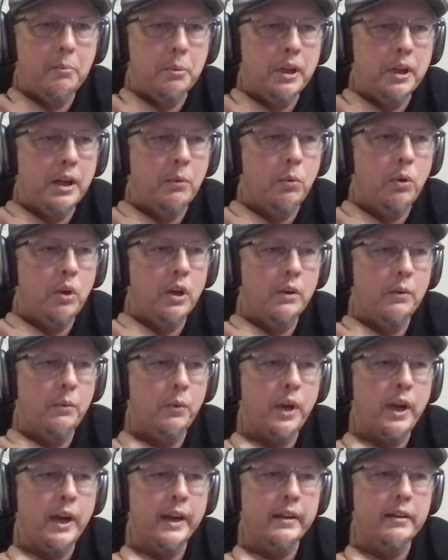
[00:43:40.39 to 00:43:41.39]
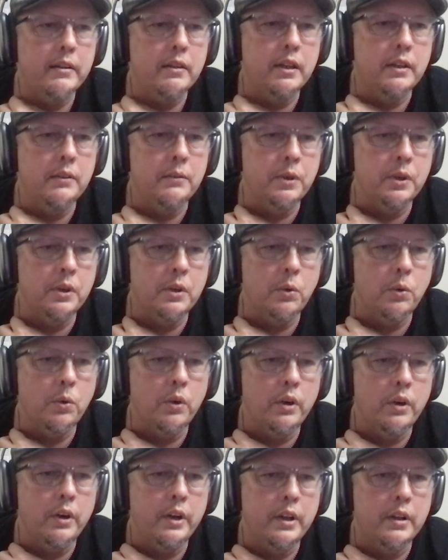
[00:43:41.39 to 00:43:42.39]
but I want to write and
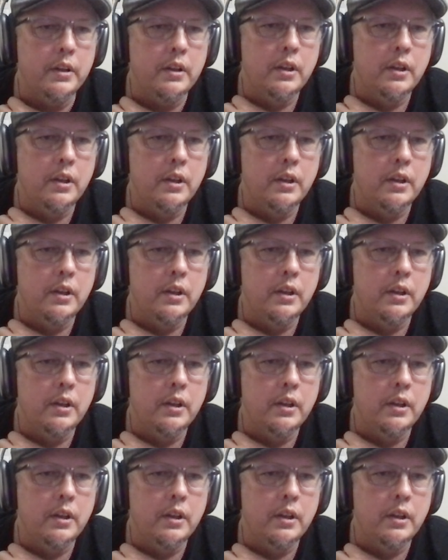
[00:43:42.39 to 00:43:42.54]
record